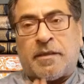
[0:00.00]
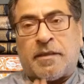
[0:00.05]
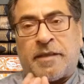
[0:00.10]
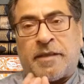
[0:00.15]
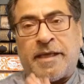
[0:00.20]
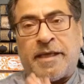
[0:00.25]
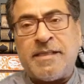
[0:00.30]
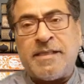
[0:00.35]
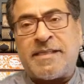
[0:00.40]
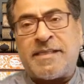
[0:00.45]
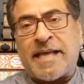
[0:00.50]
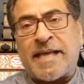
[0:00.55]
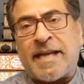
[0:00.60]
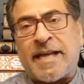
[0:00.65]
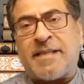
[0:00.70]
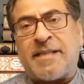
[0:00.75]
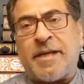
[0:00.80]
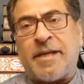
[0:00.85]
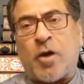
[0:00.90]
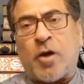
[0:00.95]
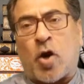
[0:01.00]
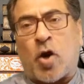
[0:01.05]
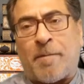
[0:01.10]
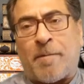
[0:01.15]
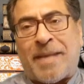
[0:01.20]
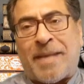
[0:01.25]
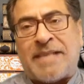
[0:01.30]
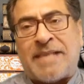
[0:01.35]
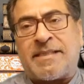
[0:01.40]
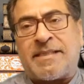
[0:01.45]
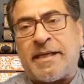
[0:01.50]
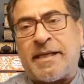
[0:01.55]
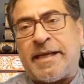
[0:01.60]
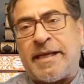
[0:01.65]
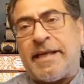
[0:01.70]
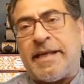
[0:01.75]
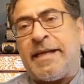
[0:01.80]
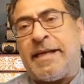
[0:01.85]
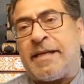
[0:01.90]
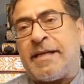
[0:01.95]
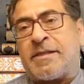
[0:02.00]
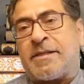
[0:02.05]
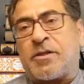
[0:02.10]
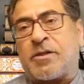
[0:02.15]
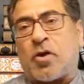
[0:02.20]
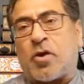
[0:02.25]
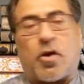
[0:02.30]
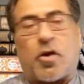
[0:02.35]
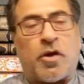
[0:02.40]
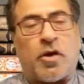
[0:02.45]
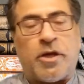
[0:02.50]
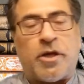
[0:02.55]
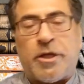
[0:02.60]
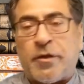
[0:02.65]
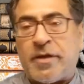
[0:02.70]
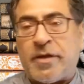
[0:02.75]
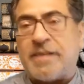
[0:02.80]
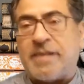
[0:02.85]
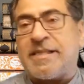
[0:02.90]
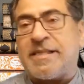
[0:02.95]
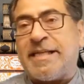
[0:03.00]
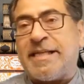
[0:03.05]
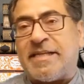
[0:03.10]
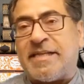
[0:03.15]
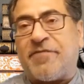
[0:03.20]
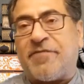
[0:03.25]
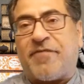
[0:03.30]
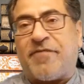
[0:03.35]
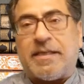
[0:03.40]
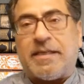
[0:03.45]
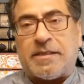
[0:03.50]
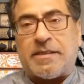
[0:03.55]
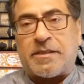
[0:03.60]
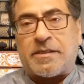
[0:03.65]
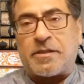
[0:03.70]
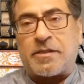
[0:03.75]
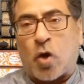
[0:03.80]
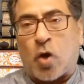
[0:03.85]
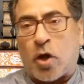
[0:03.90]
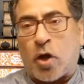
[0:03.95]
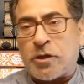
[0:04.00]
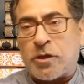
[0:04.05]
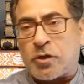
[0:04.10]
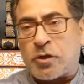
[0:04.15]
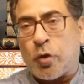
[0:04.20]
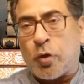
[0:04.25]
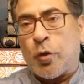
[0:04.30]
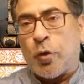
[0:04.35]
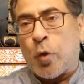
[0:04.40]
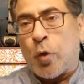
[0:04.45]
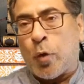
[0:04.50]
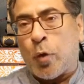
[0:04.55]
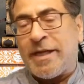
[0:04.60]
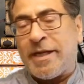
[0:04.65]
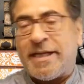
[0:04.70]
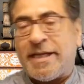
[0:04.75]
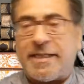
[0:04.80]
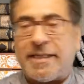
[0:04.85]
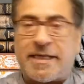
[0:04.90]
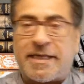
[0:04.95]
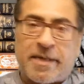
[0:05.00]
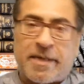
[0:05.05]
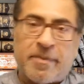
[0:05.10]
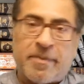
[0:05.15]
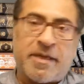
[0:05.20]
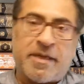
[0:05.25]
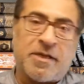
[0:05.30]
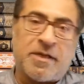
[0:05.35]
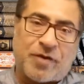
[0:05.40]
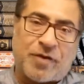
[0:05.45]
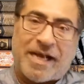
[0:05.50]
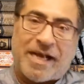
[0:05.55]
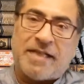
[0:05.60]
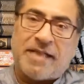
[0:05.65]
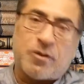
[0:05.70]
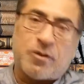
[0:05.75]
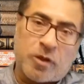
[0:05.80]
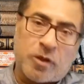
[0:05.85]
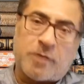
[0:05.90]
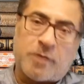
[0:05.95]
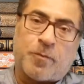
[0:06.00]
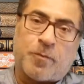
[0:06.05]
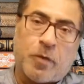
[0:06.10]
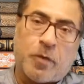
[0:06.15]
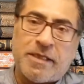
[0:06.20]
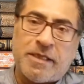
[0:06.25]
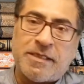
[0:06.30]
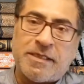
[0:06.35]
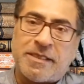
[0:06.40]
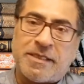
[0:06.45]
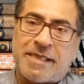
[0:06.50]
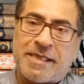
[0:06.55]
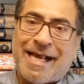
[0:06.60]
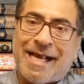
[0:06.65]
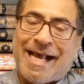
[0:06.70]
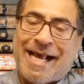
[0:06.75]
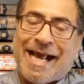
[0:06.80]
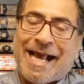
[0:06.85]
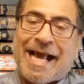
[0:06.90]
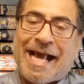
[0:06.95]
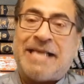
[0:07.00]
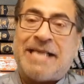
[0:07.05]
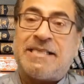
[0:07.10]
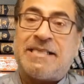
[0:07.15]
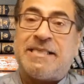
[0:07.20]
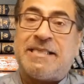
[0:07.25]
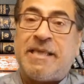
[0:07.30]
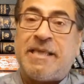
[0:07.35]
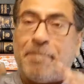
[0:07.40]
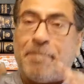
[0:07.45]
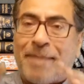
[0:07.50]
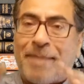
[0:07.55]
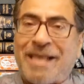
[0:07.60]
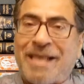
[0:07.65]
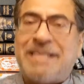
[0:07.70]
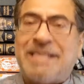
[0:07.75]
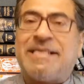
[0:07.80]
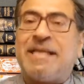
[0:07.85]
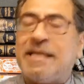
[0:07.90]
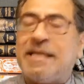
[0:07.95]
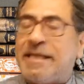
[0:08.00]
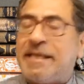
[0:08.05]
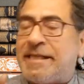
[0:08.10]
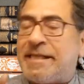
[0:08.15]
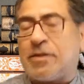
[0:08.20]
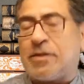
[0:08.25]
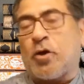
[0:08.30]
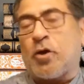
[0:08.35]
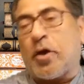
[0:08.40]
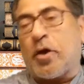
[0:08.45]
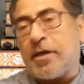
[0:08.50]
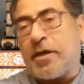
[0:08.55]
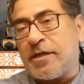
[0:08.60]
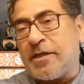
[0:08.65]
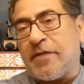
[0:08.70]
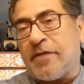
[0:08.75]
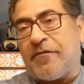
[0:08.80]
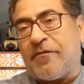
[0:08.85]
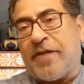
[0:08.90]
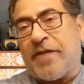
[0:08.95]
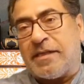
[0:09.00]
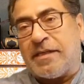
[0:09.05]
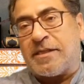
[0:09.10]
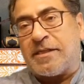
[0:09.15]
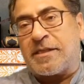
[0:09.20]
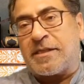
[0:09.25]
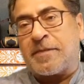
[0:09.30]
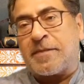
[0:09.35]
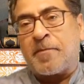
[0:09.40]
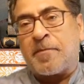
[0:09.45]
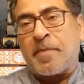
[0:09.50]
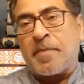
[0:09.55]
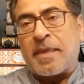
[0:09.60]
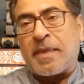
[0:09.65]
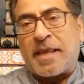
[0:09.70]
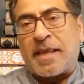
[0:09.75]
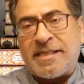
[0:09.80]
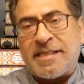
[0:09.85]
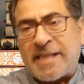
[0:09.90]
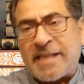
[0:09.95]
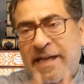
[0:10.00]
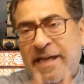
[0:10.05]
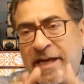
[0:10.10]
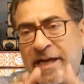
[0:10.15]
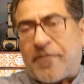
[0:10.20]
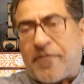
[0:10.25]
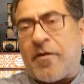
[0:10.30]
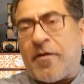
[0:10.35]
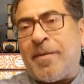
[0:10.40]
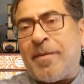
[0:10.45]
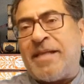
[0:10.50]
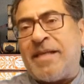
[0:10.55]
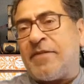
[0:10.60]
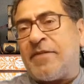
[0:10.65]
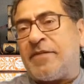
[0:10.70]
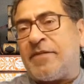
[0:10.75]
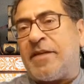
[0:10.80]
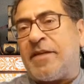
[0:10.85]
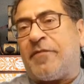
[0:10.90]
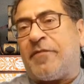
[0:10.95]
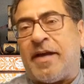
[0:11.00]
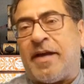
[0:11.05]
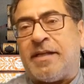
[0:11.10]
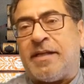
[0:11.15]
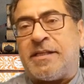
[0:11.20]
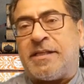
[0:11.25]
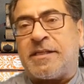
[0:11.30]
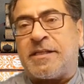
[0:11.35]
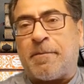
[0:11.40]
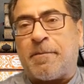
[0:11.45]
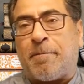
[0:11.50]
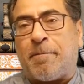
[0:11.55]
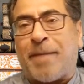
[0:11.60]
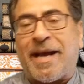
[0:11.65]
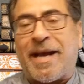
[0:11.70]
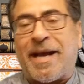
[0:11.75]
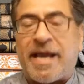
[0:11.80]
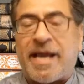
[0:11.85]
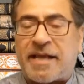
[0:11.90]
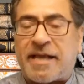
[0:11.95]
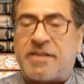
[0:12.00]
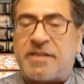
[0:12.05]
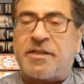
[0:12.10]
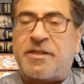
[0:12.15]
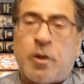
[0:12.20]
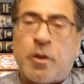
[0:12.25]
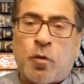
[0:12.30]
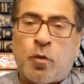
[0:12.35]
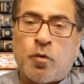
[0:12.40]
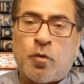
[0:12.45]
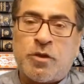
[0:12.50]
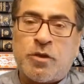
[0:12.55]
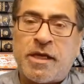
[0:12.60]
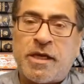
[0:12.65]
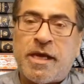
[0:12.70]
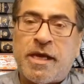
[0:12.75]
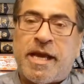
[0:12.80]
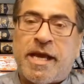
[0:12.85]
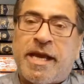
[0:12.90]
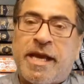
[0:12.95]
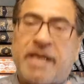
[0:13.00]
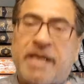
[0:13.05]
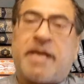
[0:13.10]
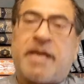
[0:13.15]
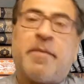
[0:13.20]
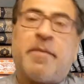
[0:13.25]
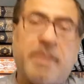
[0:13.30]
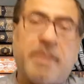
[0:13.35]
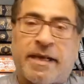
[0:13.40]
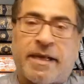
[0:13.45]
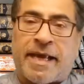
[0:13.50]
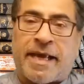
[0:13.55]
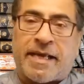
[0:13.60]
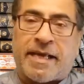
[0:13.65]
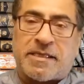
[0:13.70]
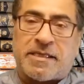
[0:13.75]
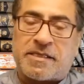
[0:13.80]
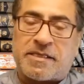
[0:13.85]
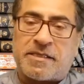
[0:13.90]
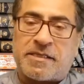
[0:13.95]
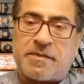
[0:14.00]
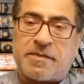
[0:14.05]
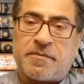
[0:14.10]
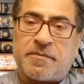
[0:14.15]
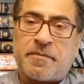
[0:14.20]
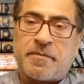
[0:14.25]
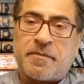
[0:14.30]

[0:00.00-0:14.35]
The insanity or mental illness or lunacy defense, also known in the criminal trial jurisprudence as the mental disorder defense, is an affirmative defense by excuse in a criminal case,